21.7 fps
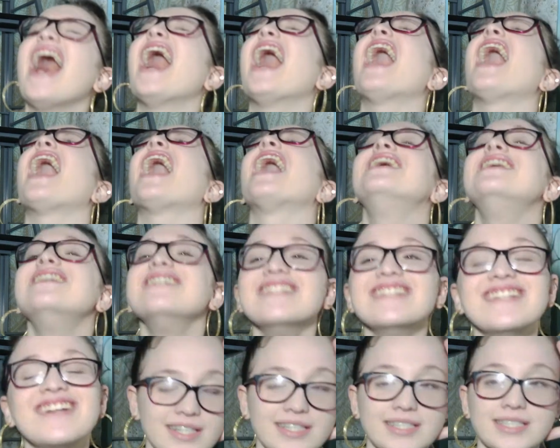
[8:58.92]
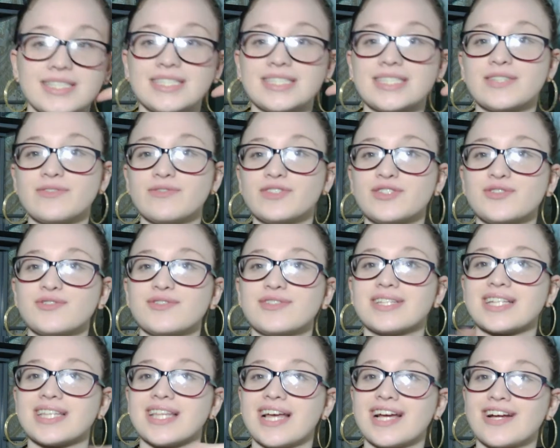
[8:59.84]
Right. She's even doing
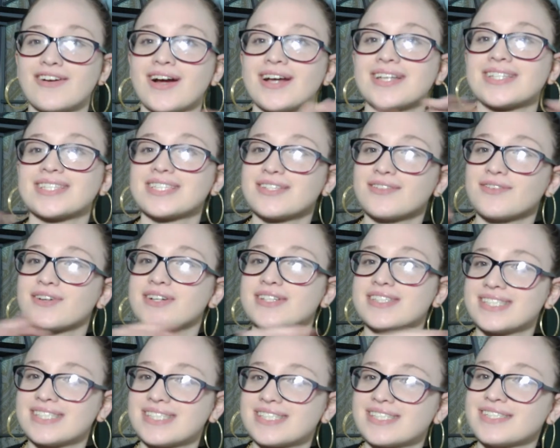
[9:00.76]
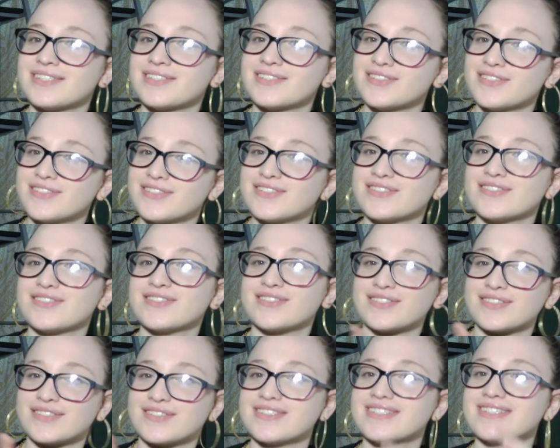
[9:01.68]
the leg crossing ones,
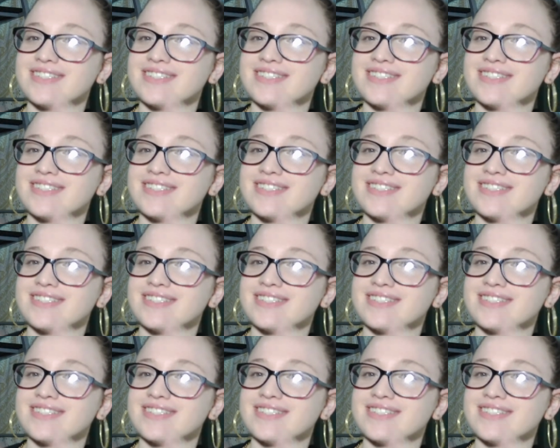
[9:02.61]
too.